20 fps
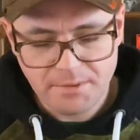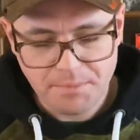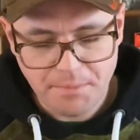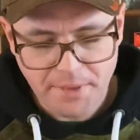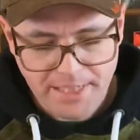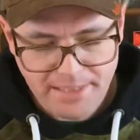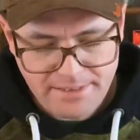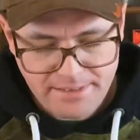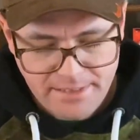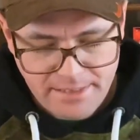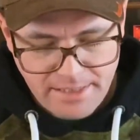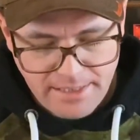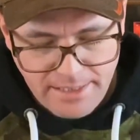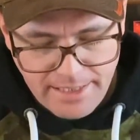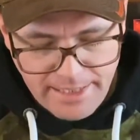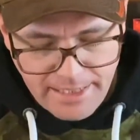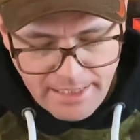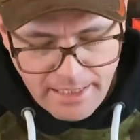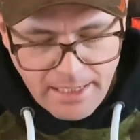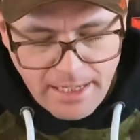
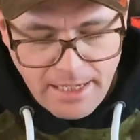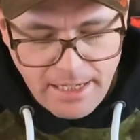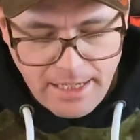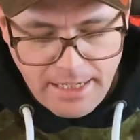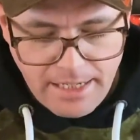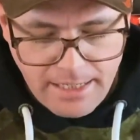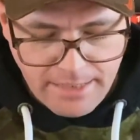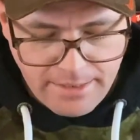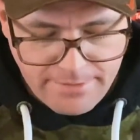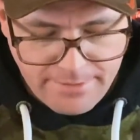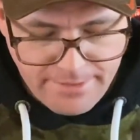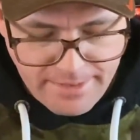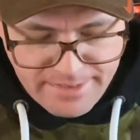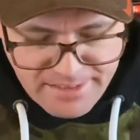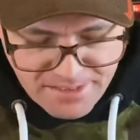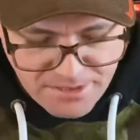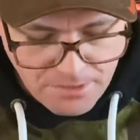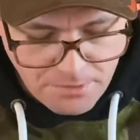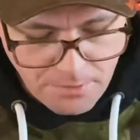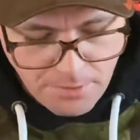basically
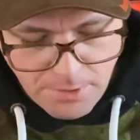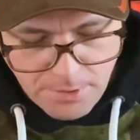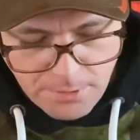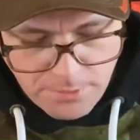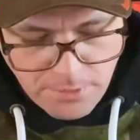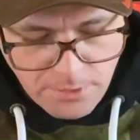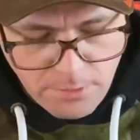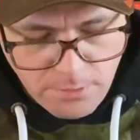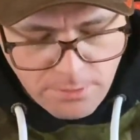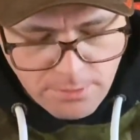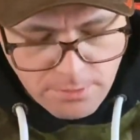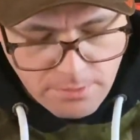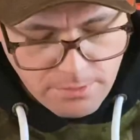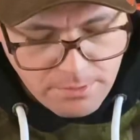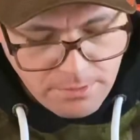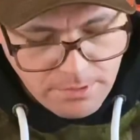this chrono,